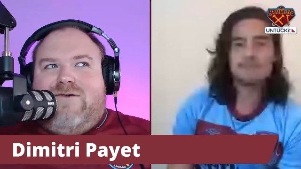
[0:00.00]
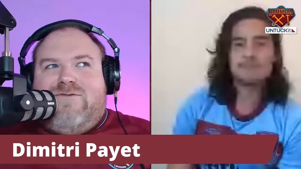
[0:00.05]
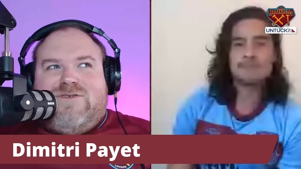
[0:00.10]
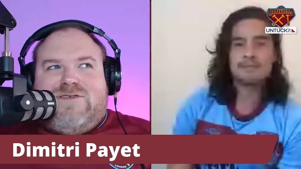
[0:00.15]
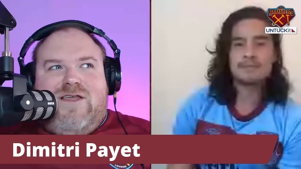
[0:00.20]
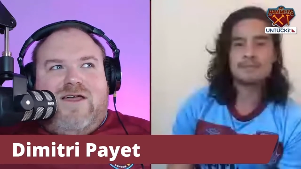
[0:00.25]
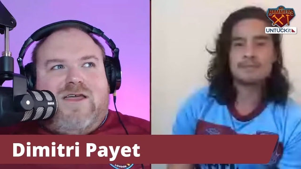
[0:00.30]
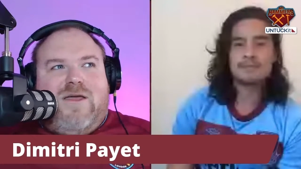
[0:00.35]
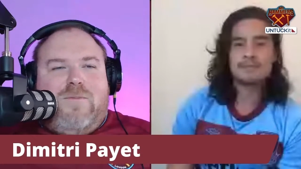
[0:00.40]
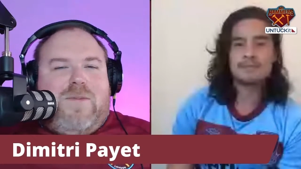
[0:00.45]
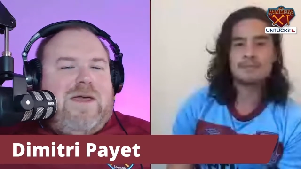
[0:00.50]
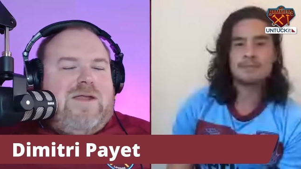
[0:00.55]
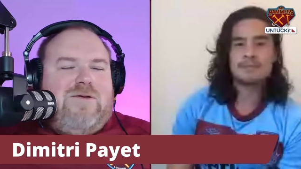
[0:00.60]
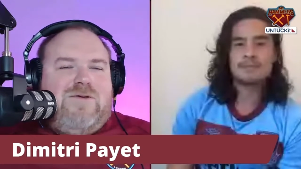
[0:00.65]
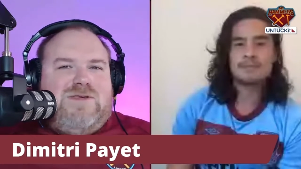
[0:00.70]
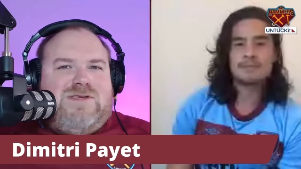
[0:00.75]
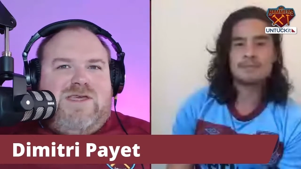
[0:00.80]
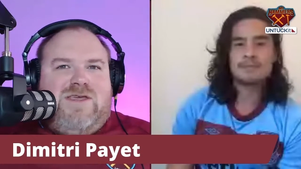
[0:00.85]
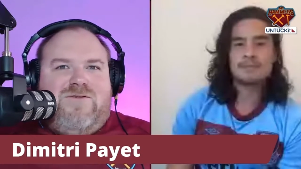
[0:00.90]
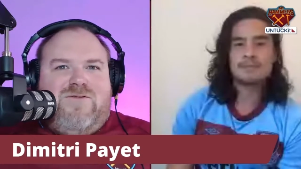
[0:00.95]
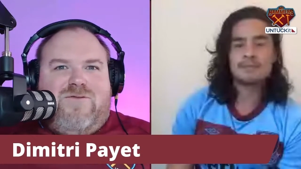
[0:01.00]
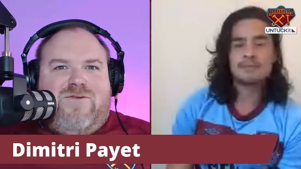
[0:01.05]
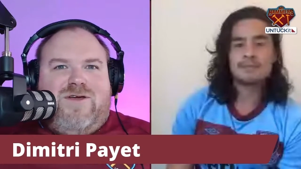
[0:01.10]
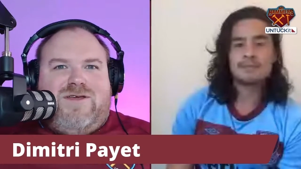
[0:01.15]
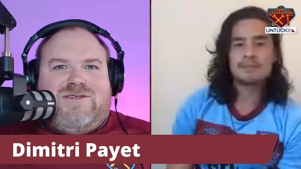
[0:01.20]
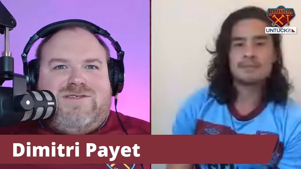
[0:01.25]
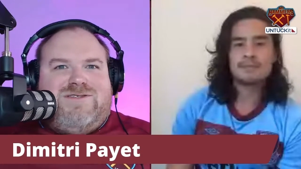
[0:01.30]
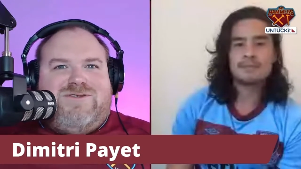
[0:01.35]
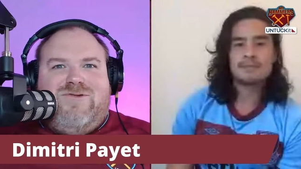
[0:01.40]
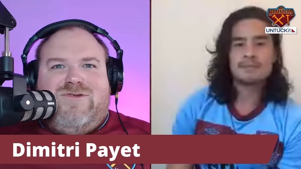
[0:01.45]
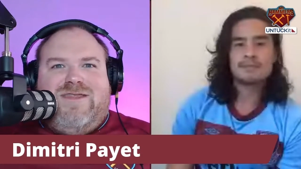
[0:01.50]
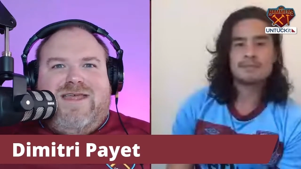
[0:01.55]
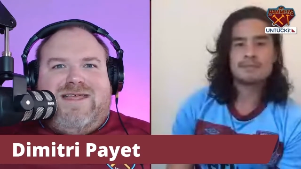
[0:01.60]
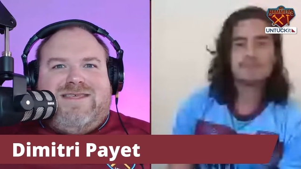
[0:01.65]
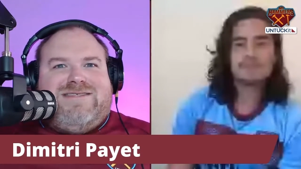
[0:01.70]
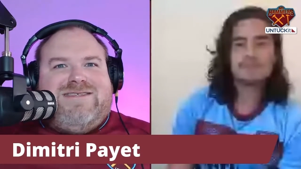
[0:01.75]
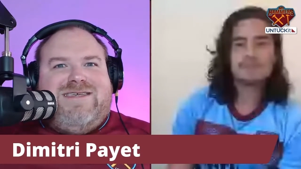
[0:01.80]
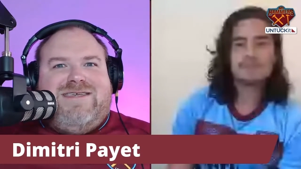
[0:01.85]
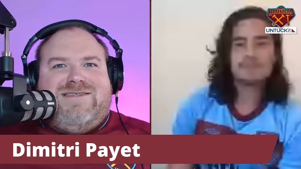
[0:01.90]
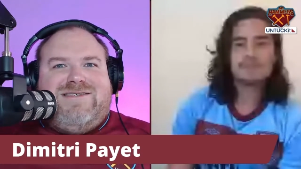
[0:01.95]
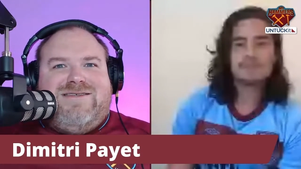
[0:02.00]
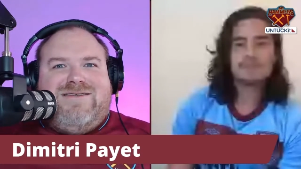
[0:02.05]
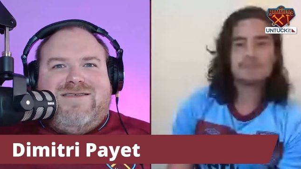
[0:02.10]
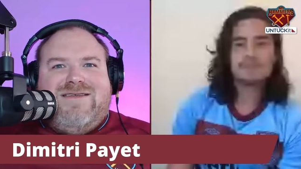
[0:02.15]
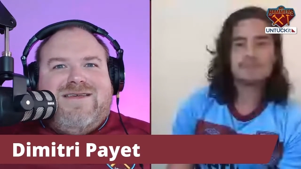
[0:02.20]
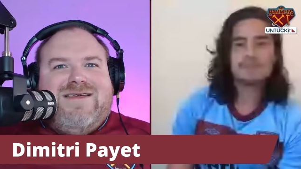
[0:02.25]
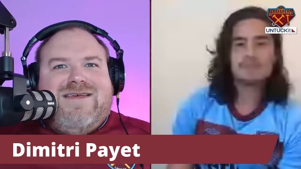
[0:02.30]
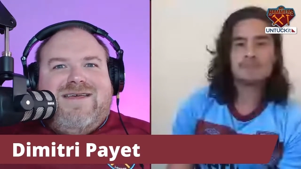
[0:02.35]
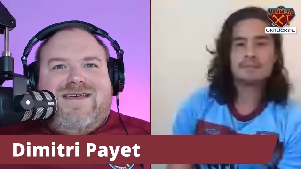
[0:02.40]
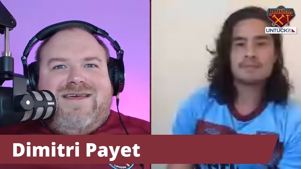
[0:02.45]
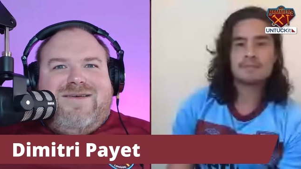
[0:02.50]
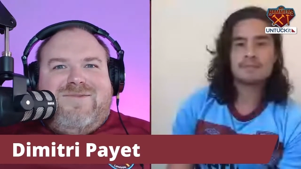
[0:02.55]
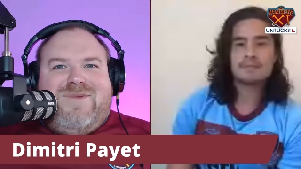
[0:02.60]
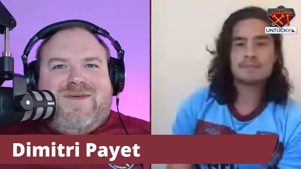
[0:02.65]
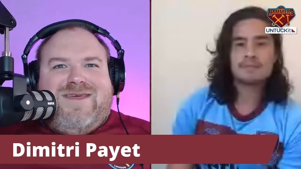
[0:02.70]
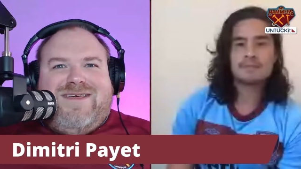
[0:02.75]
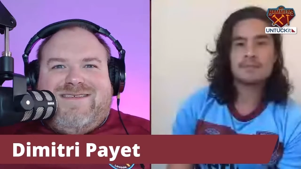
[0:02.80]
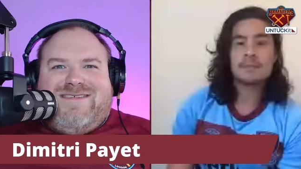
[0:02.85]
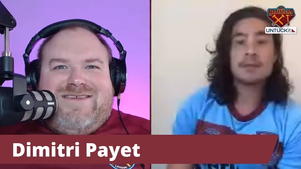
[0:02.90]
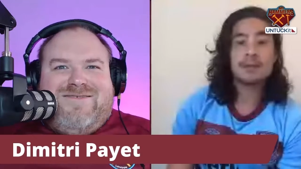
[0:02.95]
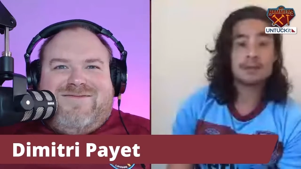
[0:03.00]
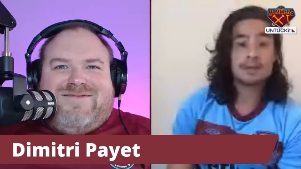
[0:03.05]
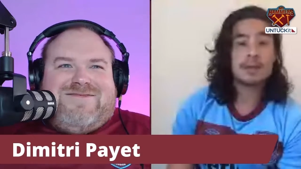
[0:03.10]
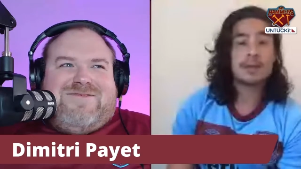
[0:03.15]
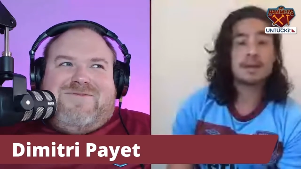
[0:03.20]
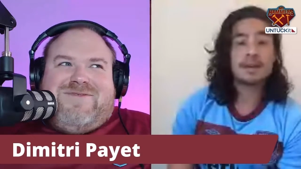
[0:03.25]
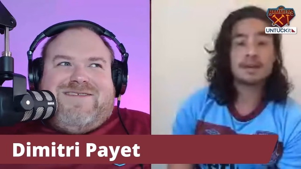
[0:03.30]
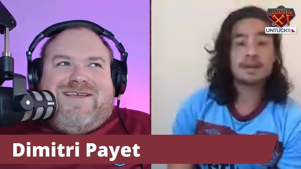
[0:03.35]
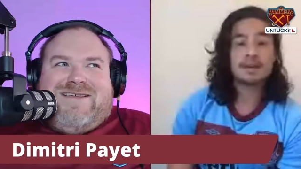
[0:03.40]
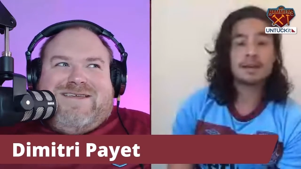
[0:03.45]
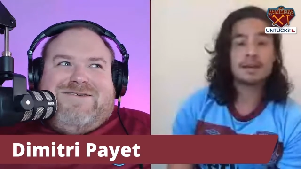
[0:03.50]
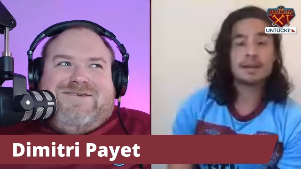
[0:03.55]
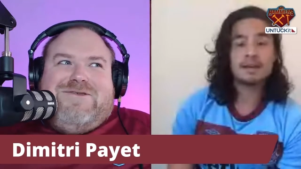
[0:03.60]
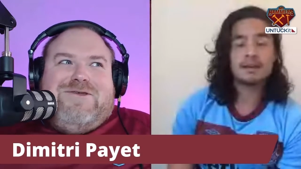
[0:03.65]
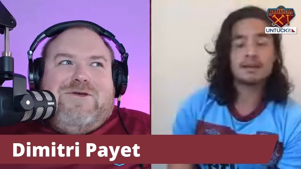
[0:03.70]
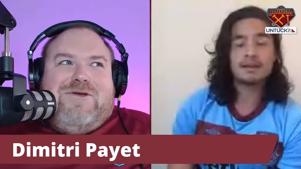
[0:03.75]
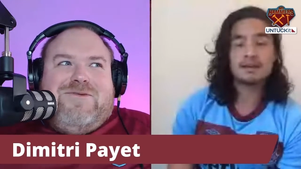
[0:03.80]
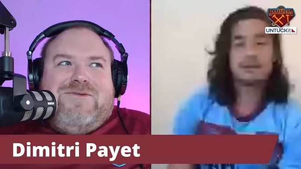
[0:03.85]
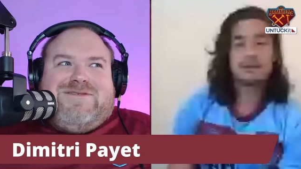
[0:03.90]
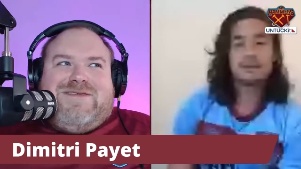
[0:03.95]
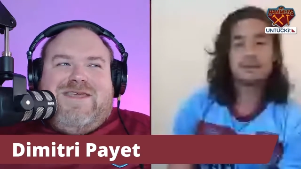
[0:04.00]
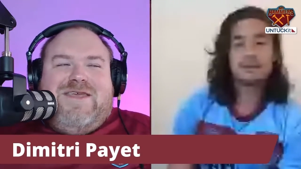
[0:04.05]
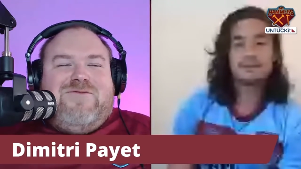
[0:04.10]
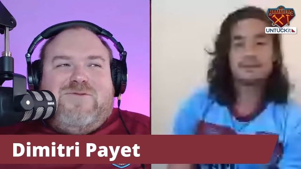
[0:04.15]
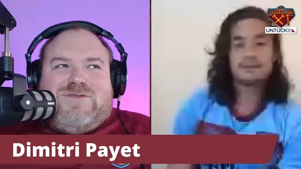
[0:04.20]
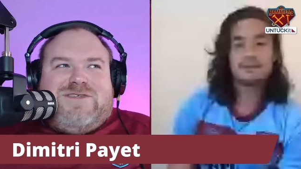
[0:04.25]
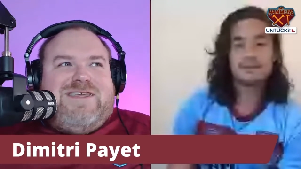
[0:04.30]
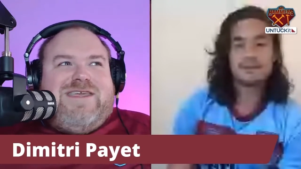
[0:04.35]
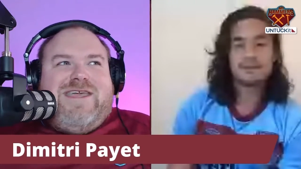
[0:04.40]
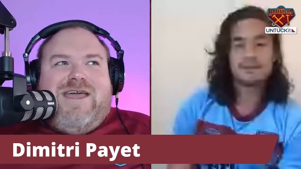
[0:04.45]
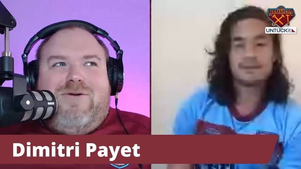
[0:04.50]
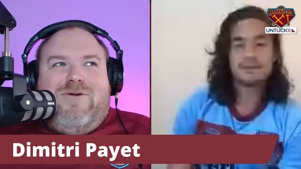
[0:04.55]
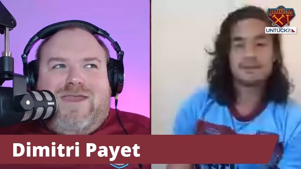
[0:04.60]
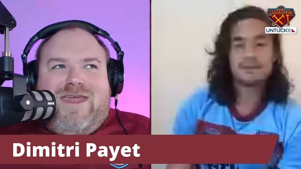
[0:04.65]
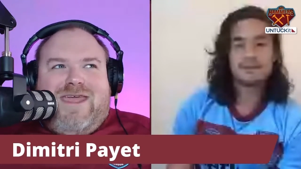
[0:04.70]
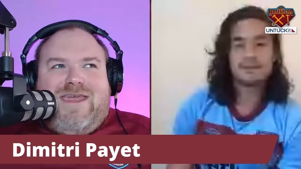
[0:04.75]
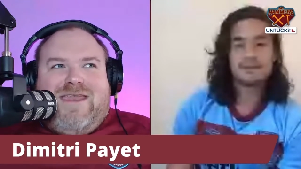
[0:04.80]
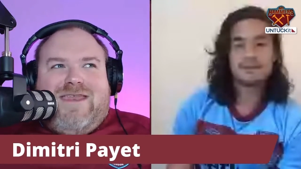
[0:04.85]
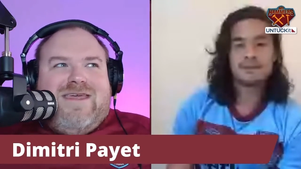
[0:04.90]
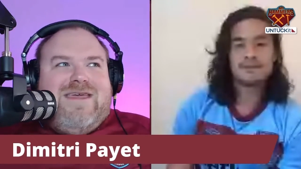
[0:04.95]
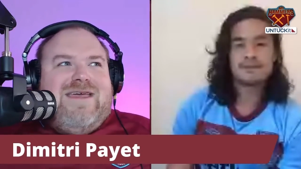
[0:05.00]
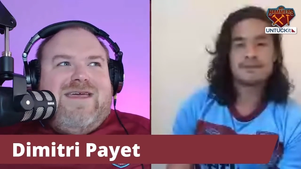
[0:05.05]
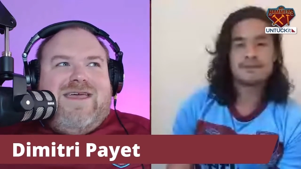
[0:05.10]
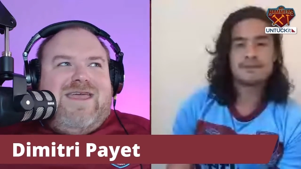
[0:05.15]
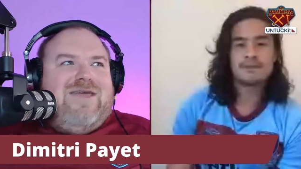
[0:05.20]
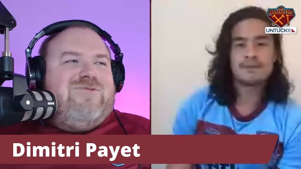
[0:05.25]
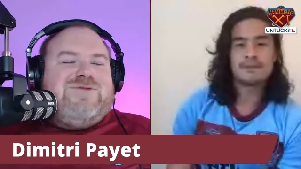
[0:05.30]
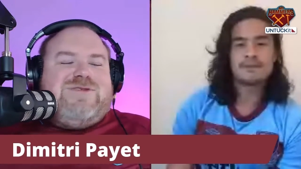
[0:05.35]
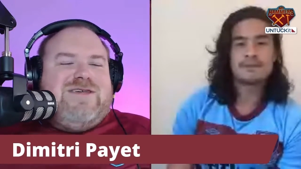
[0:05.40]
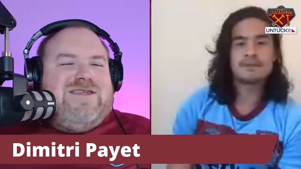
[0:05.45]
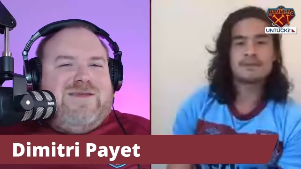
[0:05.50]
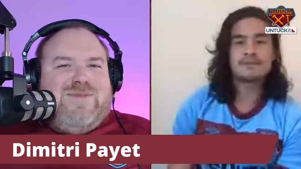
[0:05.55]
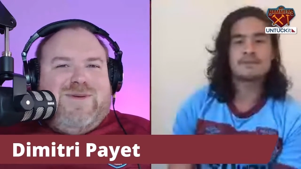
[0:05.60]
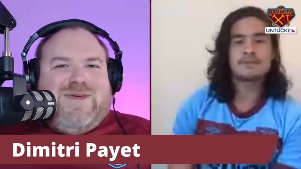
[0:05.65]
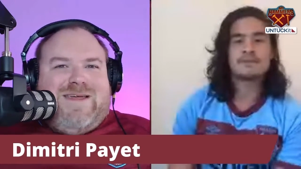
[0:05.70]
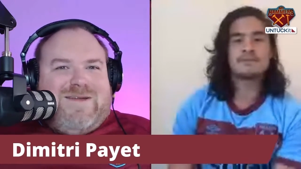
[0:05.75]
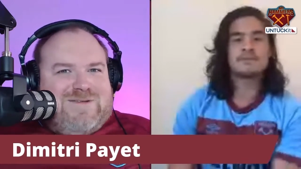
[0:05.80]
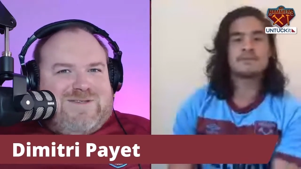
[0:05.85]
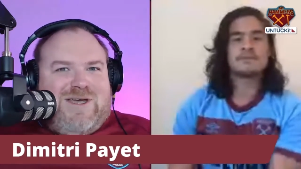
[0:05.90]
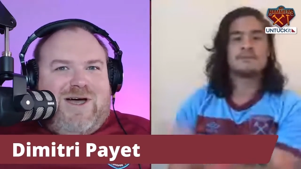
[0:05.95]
Speaker 1: It was like a penalty for us during that season, because it was almost like you knew if it wasn't going in, it was going to be on